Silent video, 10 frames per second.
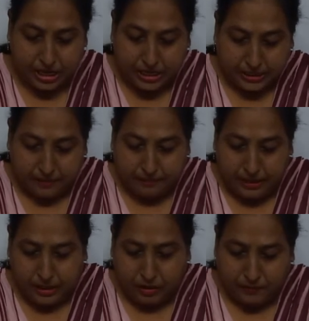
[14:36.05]
The
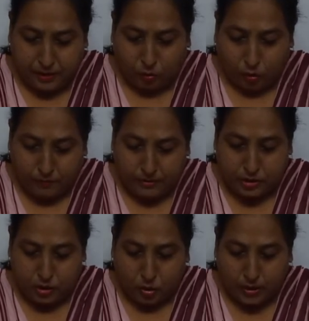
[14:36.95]
meaning of the code will
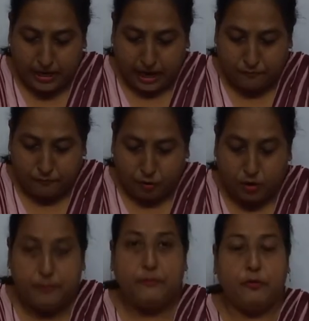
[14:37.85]
slowly unfold
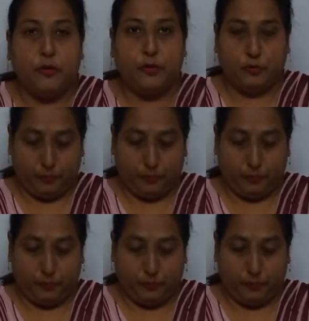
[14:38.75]
before you.